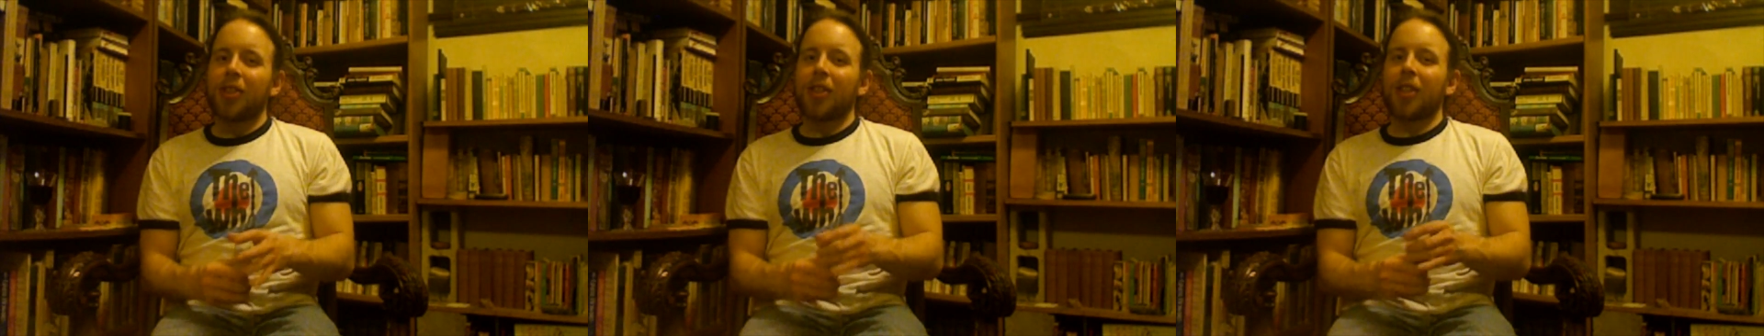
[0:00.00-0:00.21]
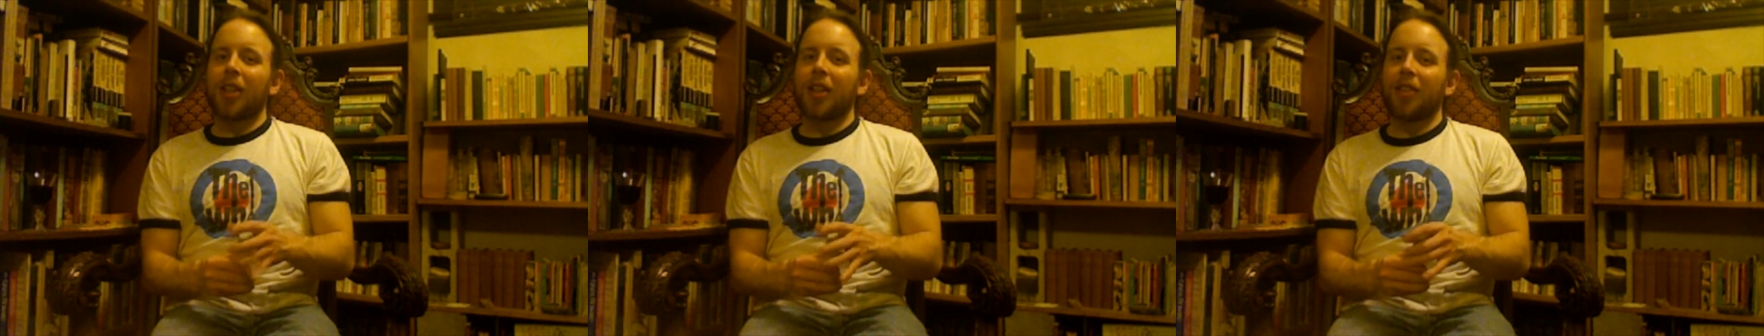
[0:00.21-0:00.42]

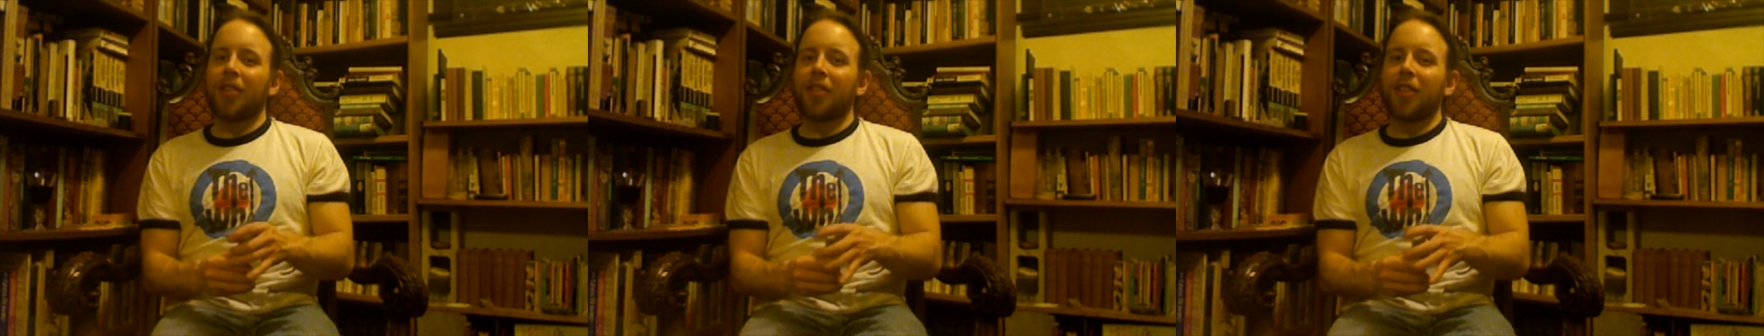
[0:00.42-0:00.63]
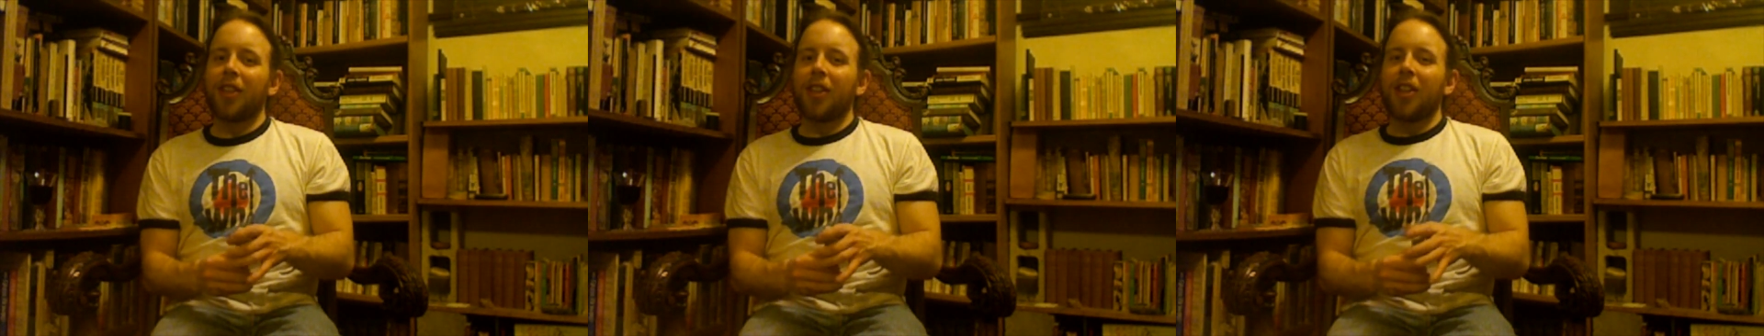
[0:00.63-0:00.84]
your
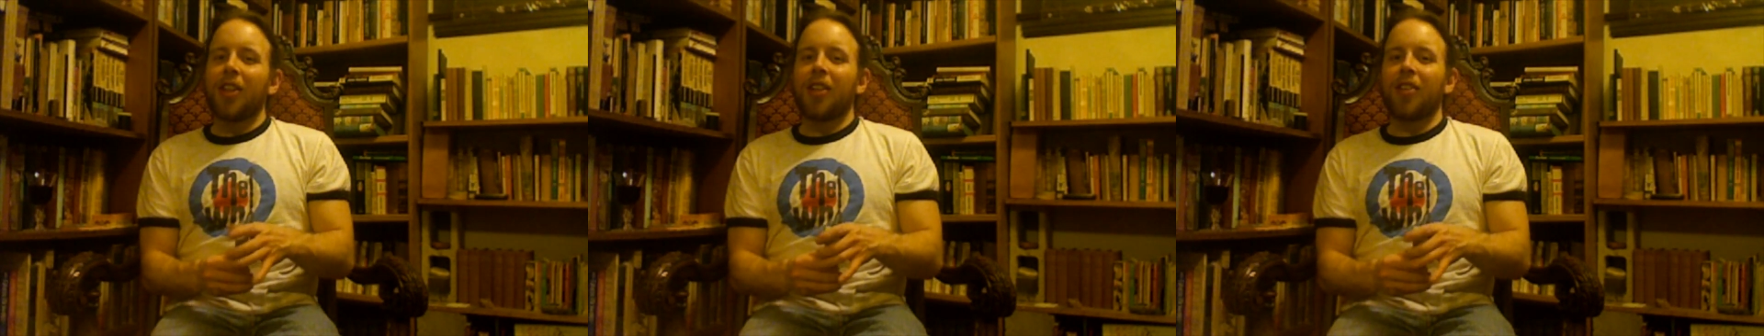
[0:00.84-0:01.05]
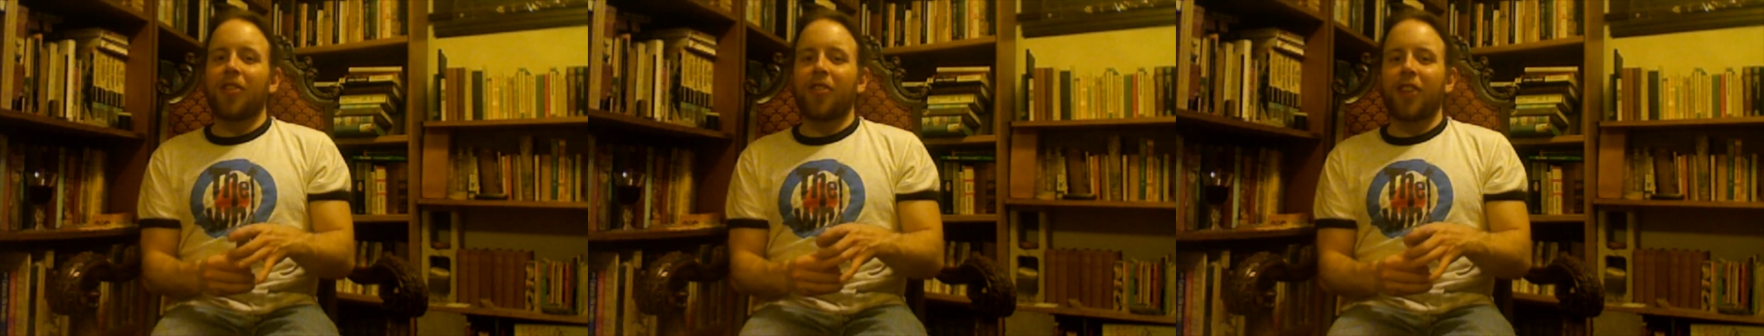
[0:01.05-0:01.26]

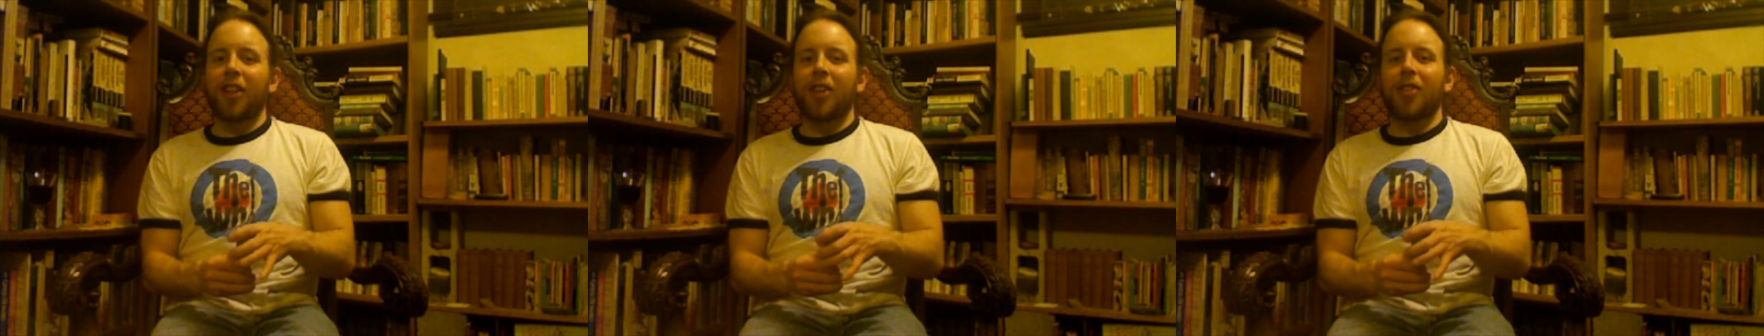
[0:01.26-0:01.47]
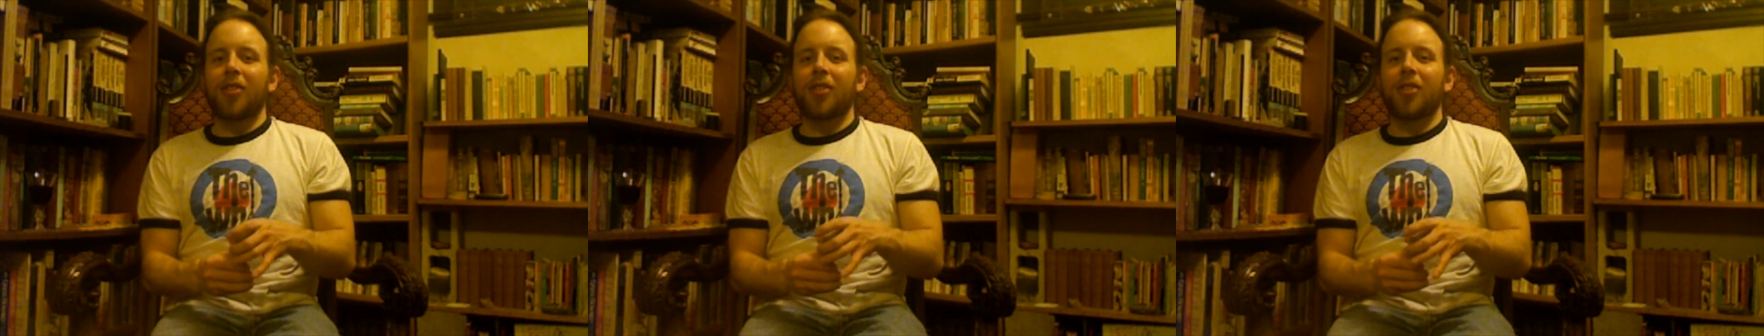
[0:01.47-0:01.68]

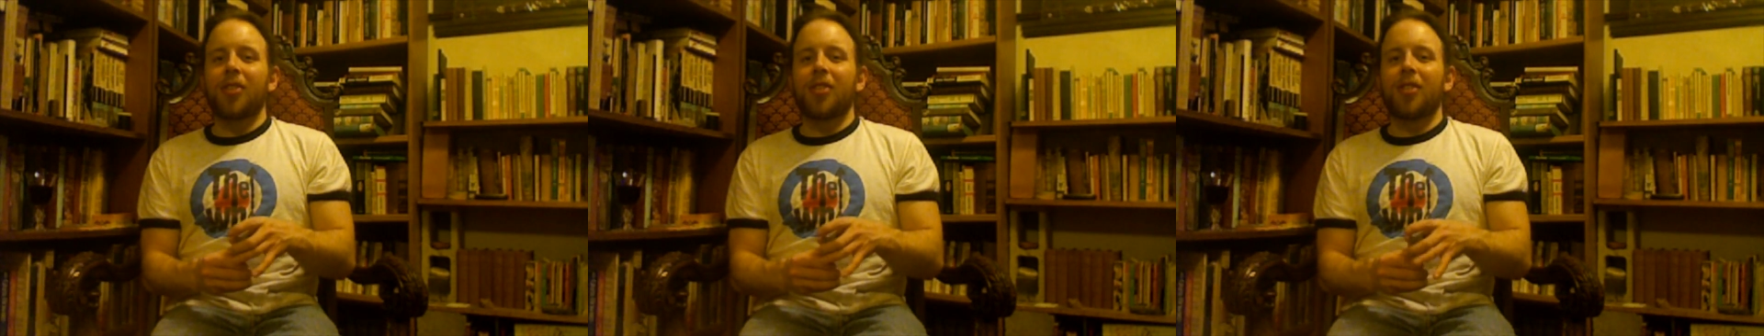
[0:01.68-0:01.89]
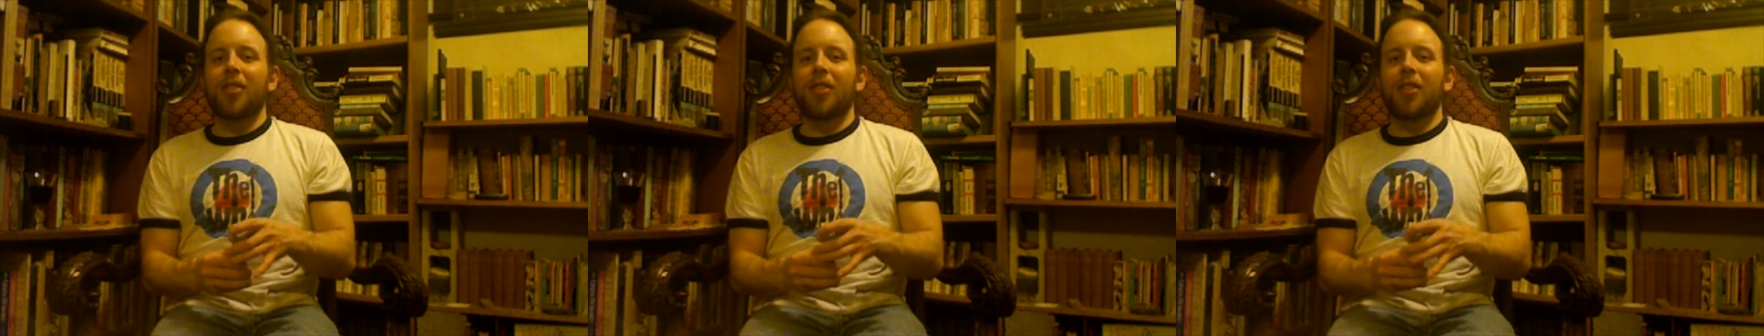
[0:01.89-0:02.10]
fingers,
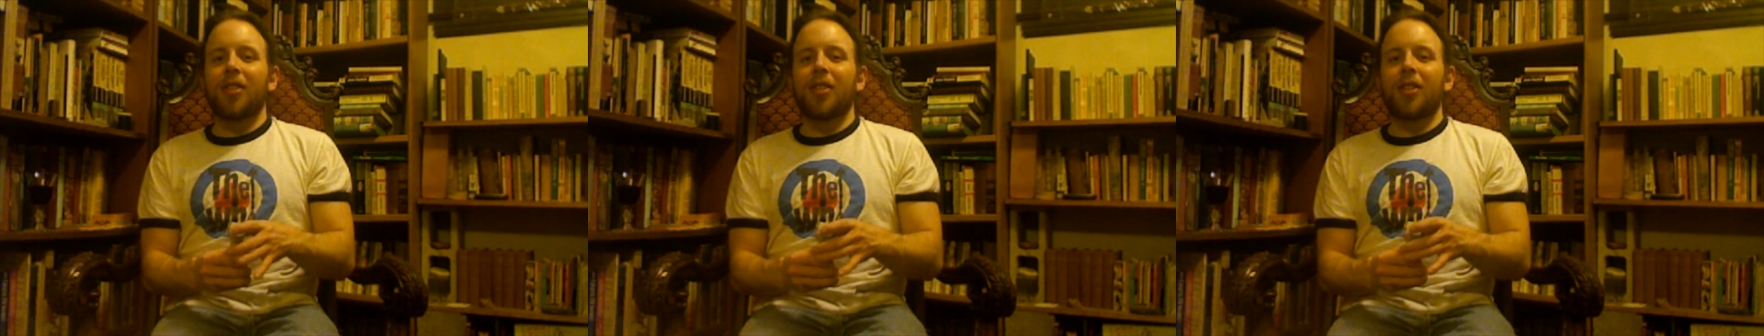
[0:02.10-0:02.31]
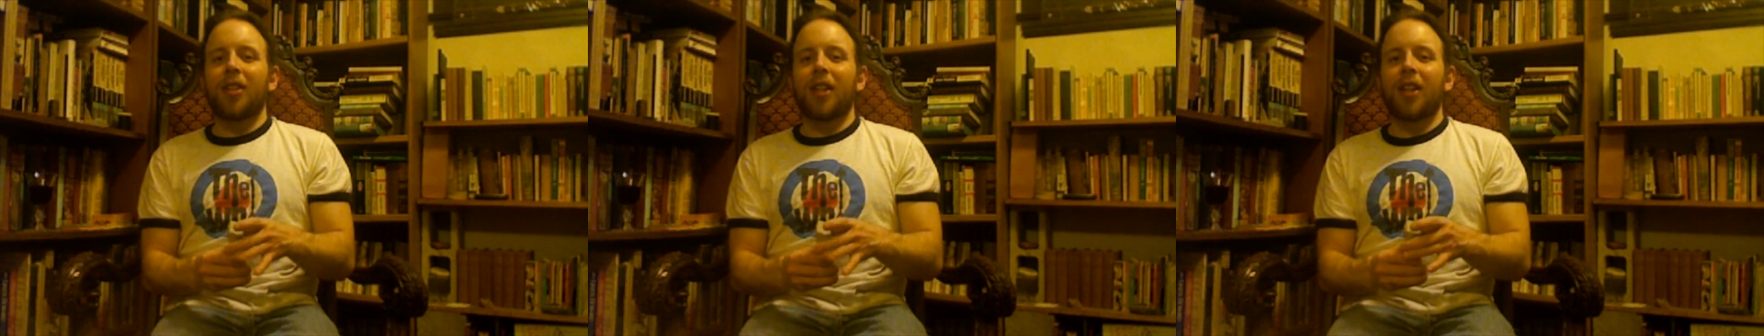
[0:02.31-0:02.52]

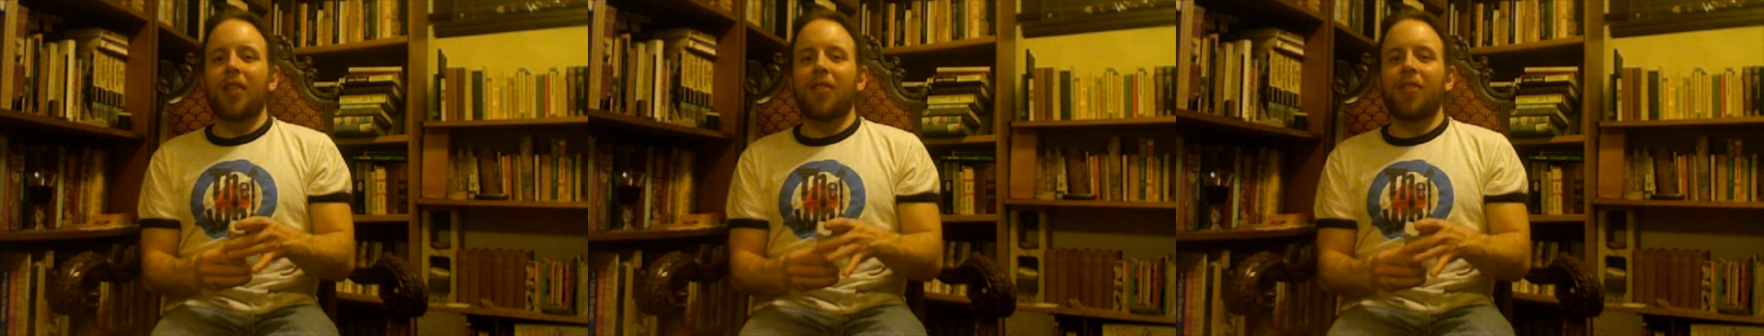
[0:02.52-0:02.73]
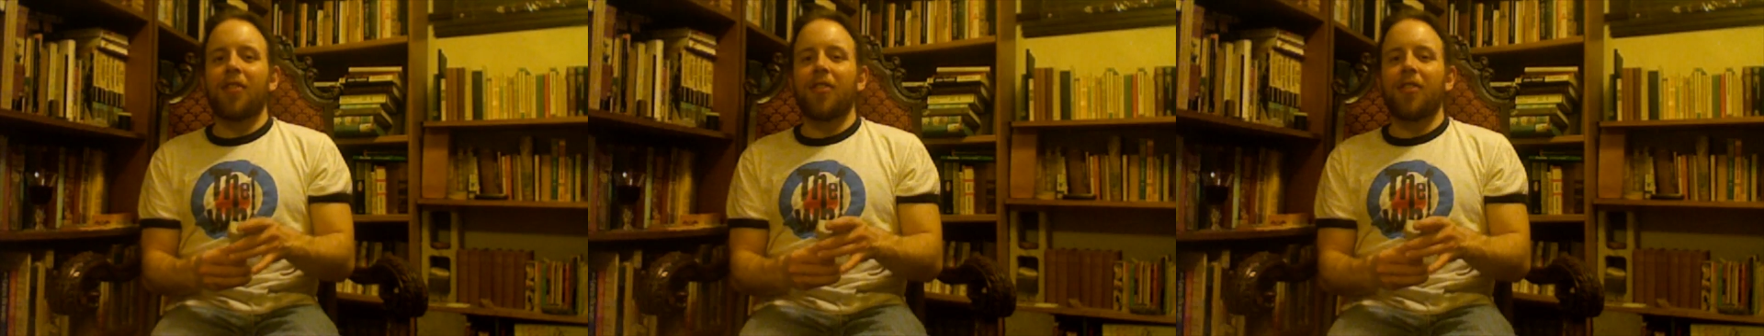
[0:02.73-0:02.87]
you're kind of